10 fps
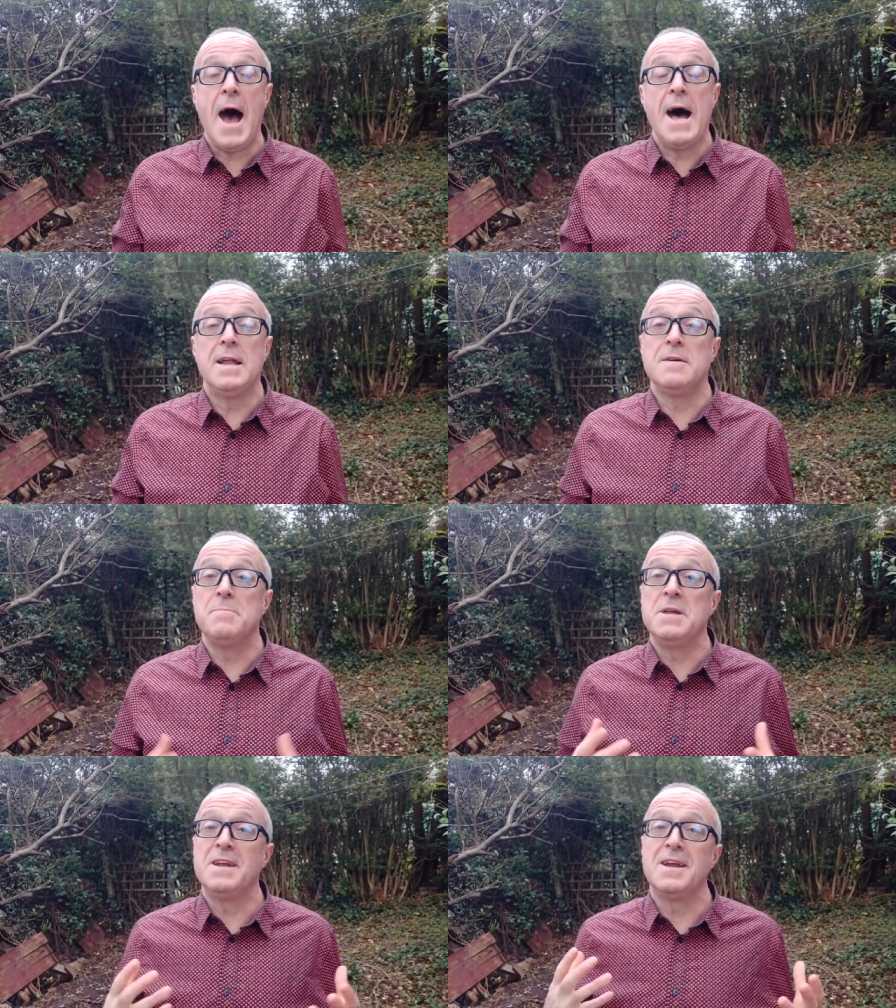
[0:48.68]
and I've
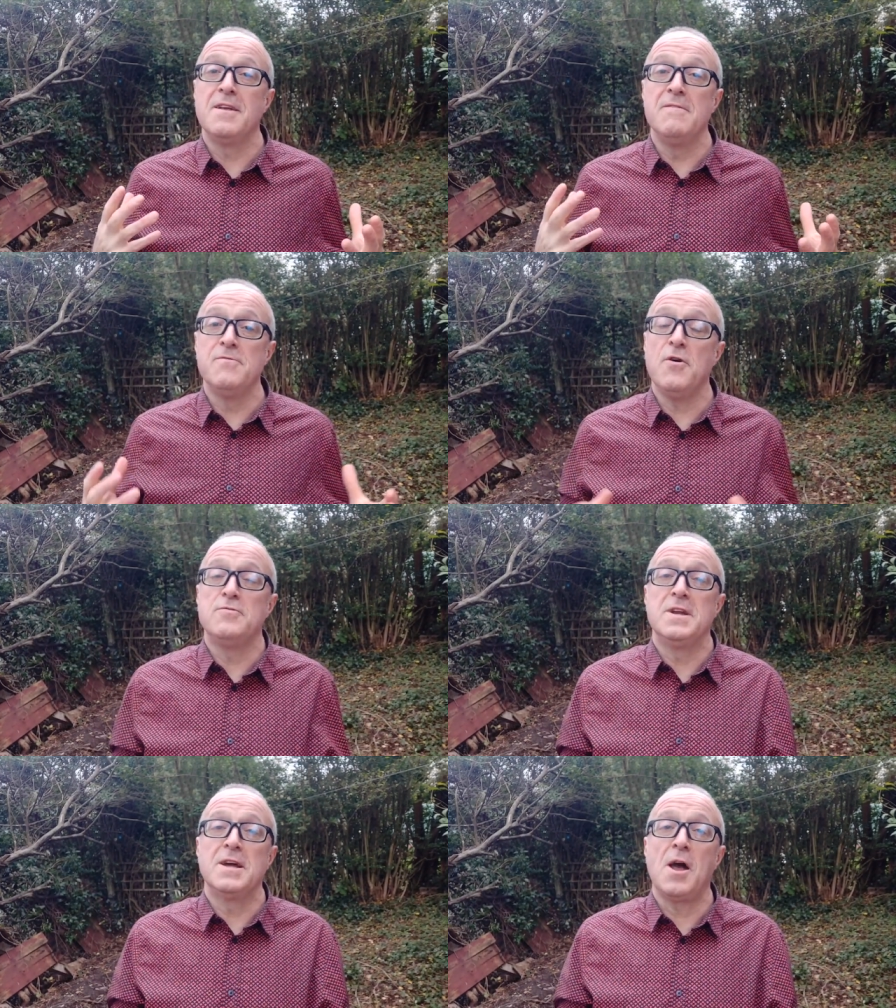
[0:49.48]
been uh,
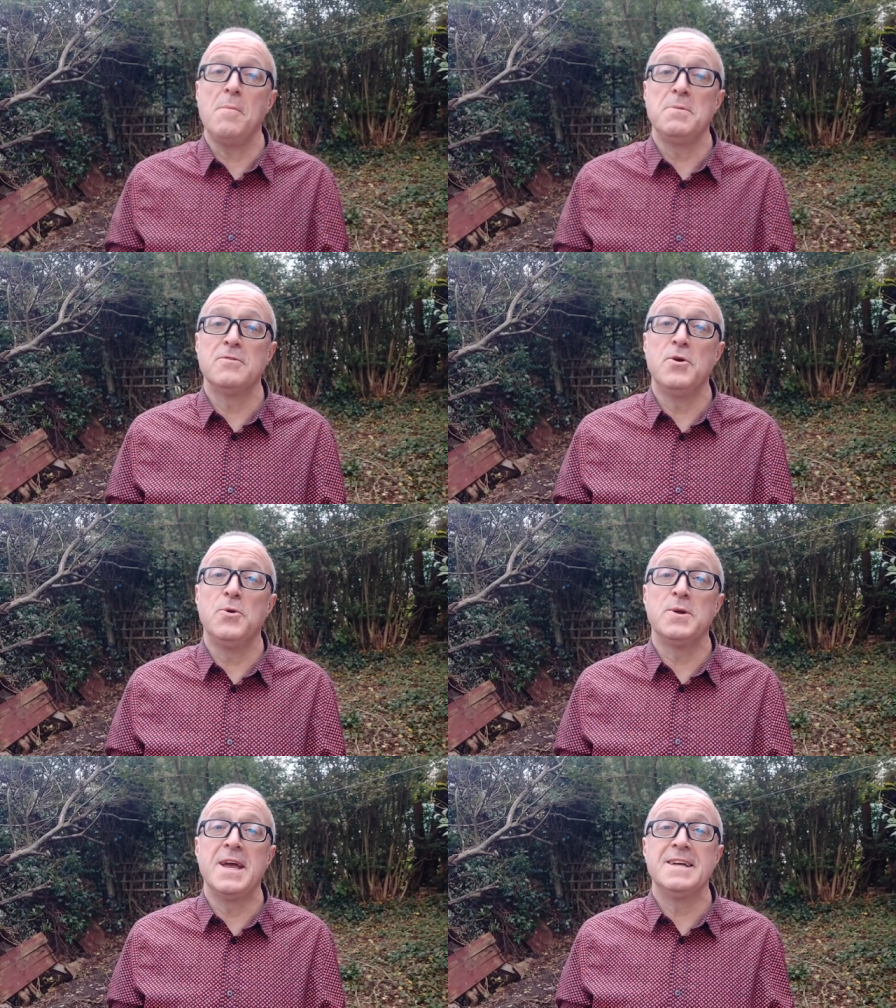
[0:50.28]
involved in a couple of
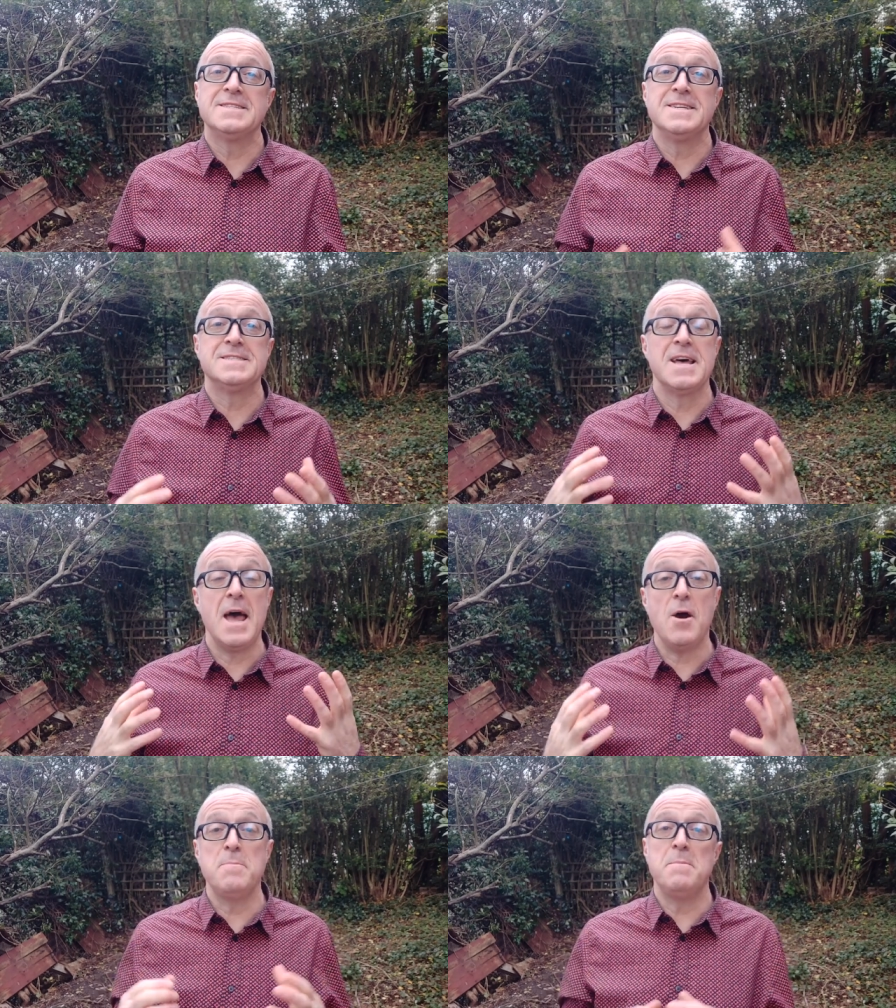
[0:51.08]
court cases
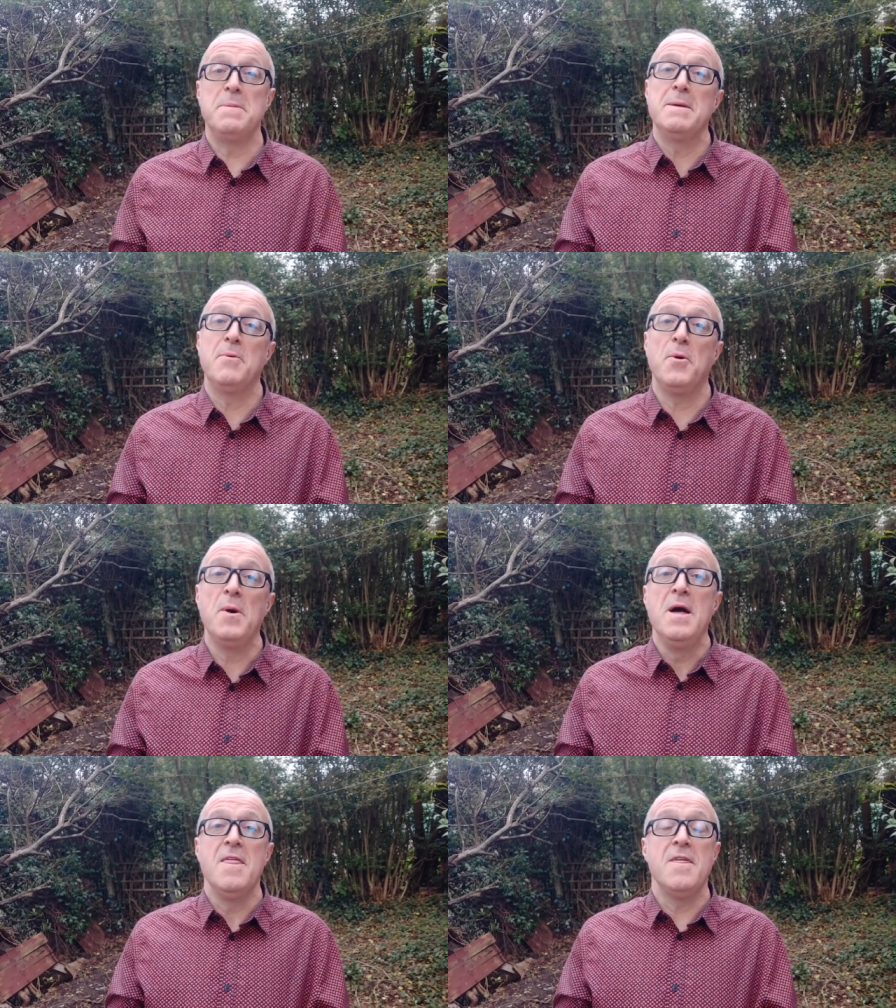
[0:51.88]
helping
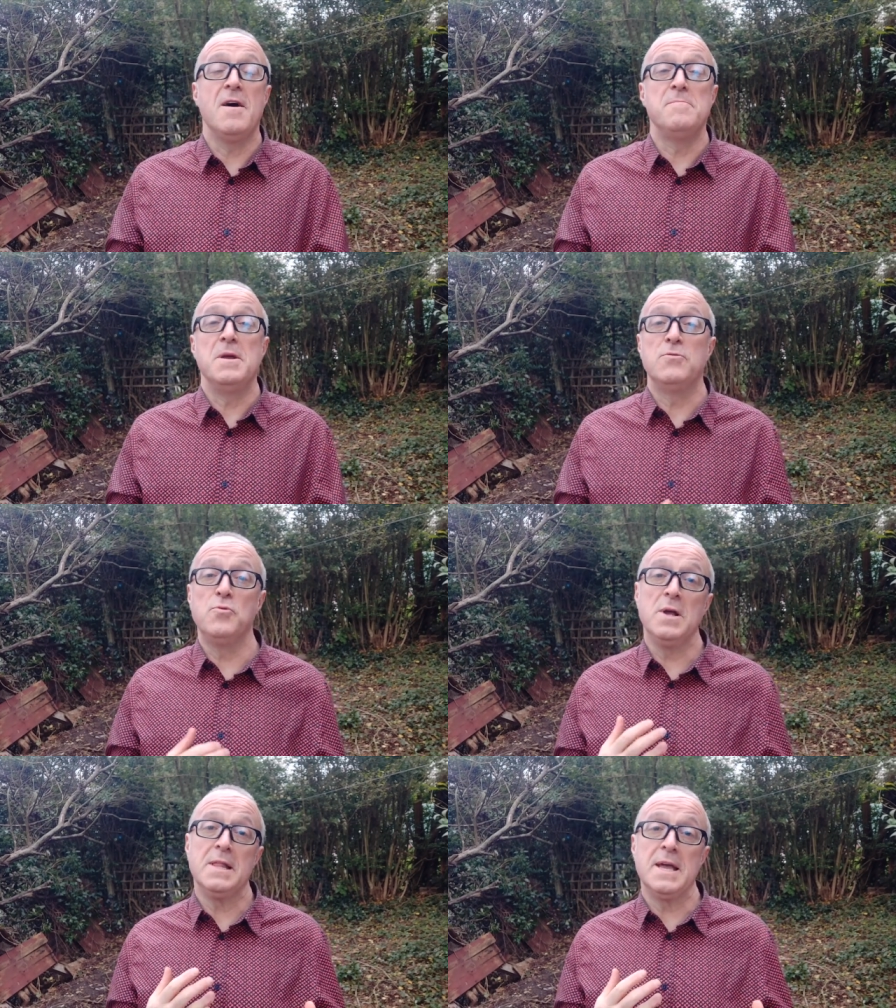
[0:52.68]
people that have been
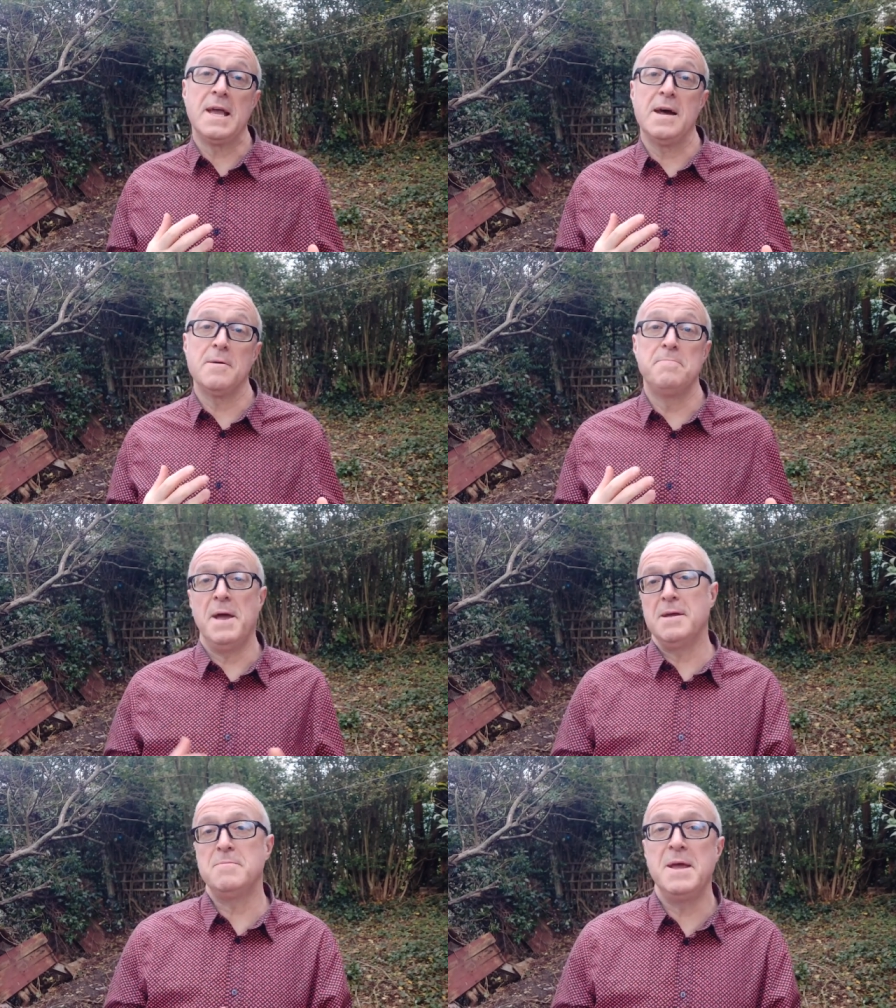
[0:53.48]
really kind of
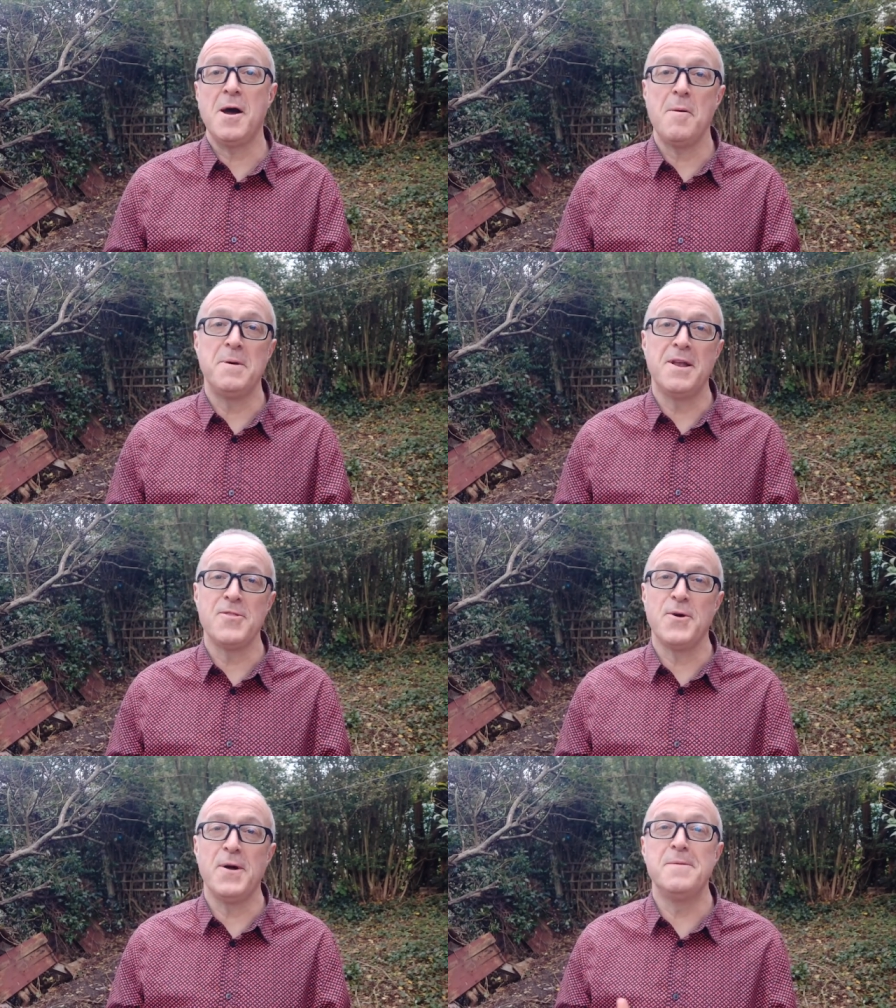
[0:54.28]
picked me up, and I
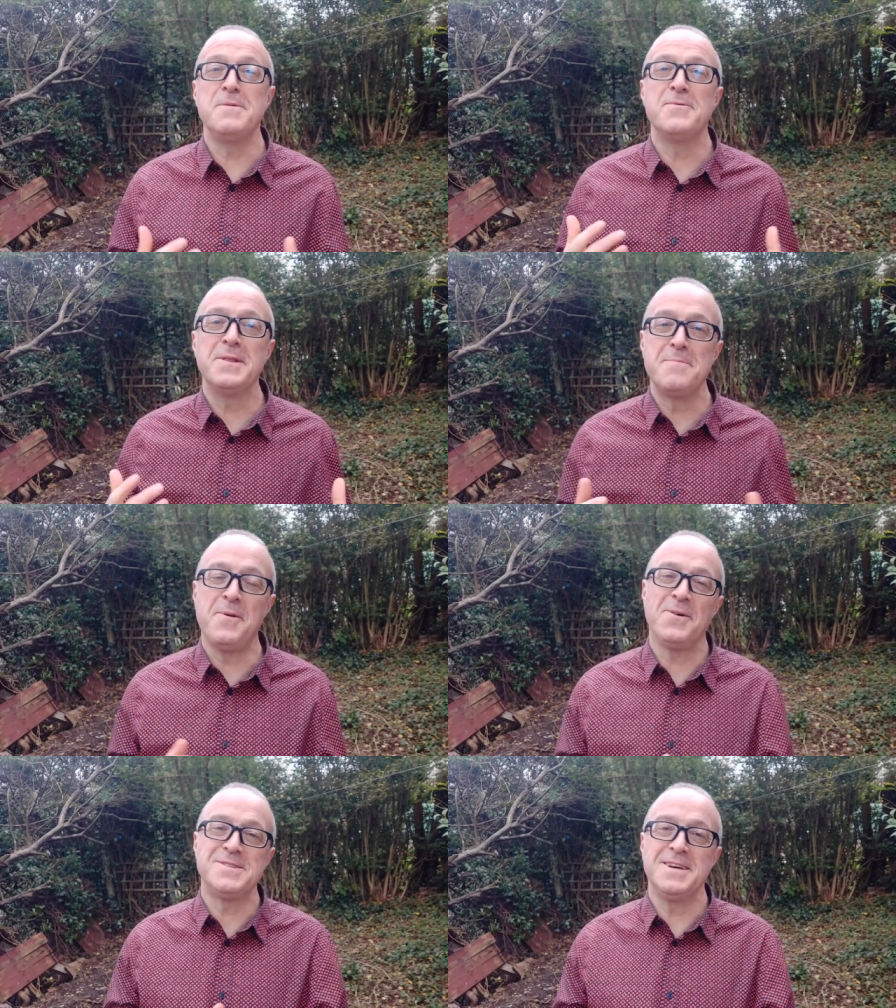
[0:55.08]
thought it'd be really
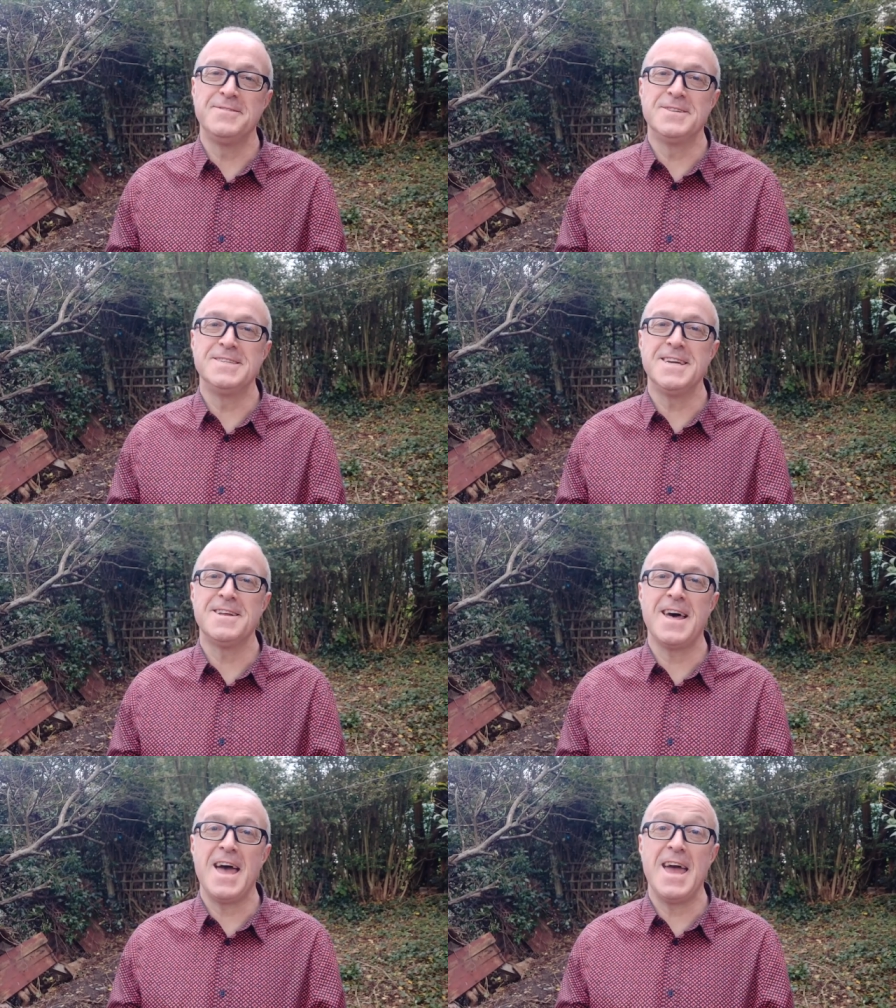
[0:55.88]
positive to
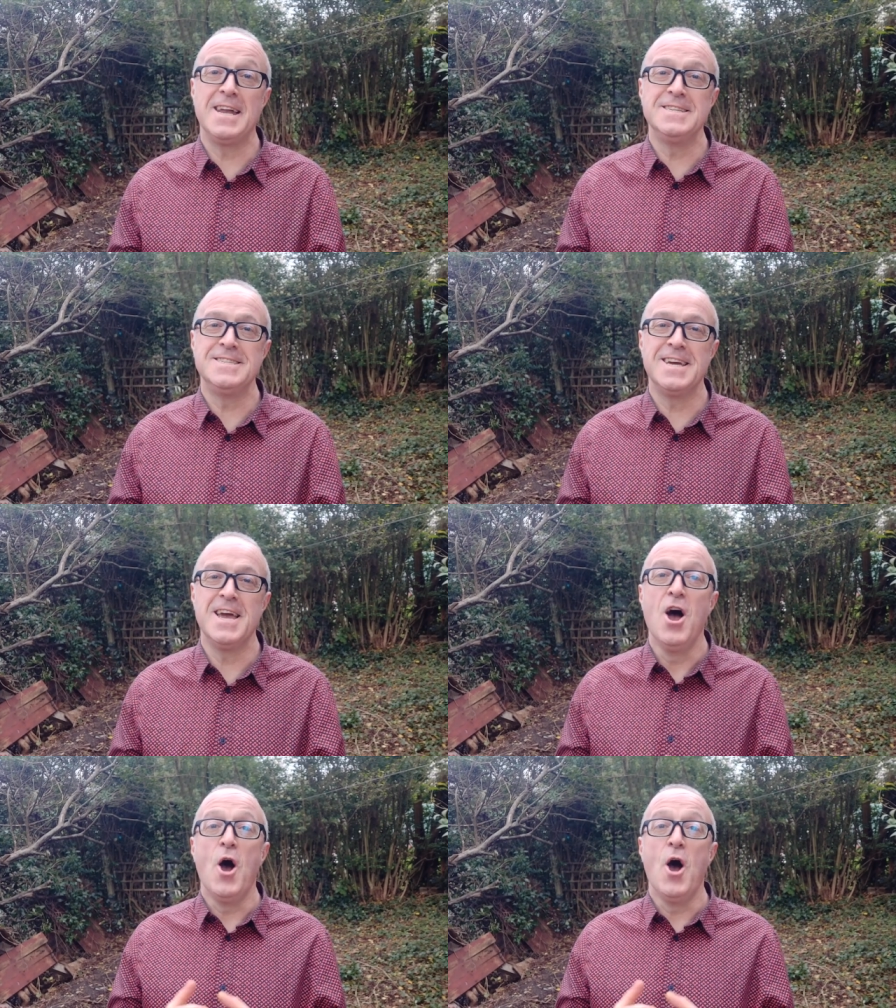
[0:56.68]
share that energy.